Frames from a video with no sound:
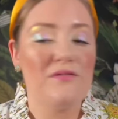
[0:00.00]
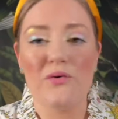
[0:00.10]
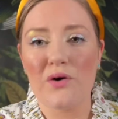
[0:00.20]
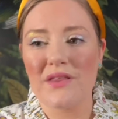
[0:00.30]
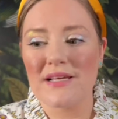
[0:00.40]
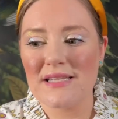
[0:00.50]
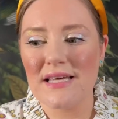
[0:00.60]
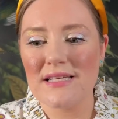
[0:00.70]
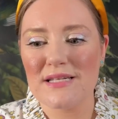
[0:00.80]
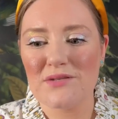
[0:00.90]
fourth is the
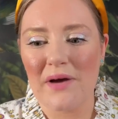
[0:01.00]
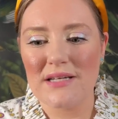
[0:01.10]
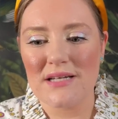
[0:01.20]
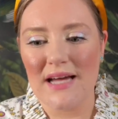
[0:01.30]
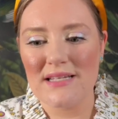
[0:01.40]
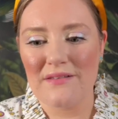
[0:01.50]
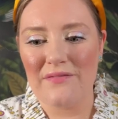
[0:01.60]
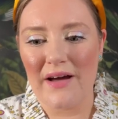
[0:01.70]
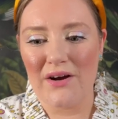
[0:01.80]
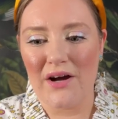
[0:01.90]
easiest way to
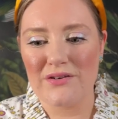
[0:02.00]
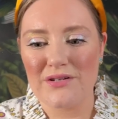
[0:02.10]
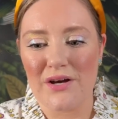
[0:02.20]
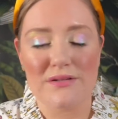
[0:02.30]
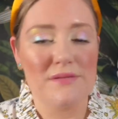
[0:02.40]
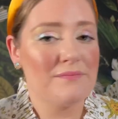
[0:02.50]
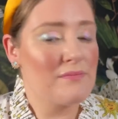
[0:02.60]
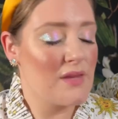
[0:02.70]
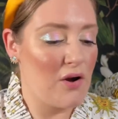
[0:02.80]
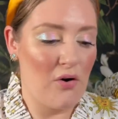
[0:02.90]
identify your undertones.
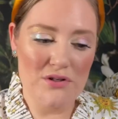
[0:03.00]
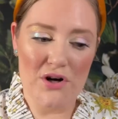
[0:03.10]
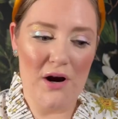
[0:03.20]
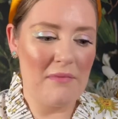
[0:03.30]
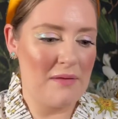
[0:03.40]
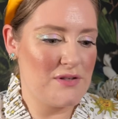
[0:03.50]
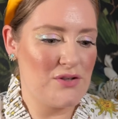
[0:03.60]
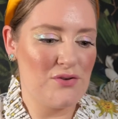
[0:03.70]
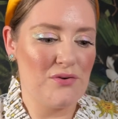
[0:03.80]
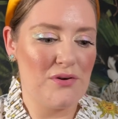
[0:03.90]
Hold your arm up
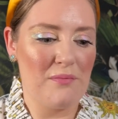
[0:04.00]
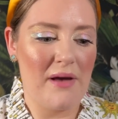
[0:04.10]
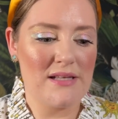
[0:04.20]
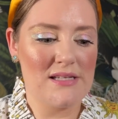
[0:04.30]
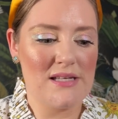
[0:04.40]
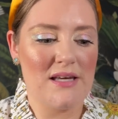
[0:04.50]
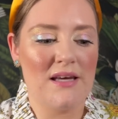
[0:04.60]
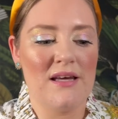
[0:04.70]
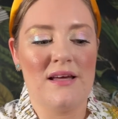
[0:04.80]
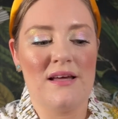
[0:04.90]
to your bestie,
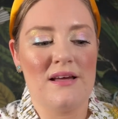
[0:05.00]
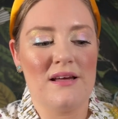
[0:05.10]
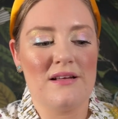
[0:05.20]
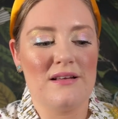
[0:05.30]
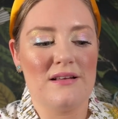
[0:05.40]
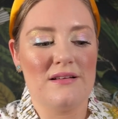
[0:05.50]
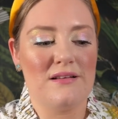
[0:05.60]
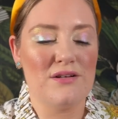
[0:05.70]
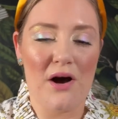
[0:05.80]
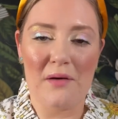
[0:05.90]

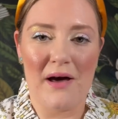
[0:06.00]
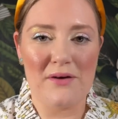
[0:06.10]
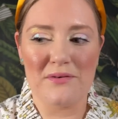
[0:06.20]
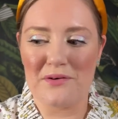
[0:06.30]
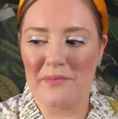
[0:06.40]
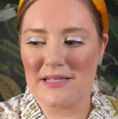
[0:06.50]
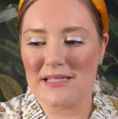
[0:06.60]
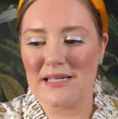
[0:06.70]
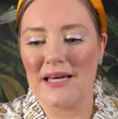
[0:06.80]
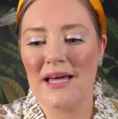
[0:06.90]
talk about it with your
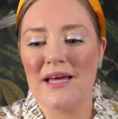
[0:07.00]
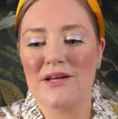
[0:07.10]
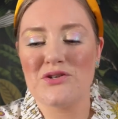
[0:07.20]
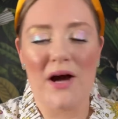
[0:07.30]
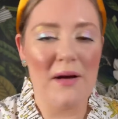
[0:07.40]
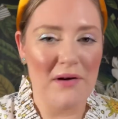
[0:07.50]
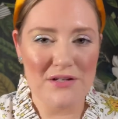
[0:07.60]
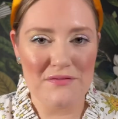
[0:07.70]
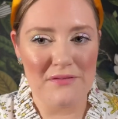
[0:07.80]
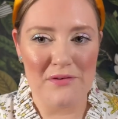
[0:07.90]
bestie, try a
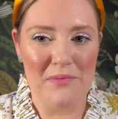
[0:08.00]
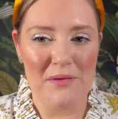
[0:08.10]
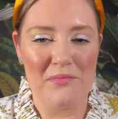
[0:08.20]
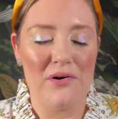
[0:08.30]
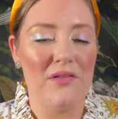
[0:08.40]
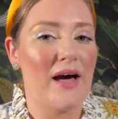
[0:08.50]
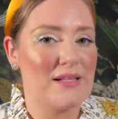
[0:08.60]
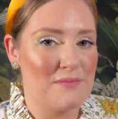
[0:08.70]
bunch of different people. That's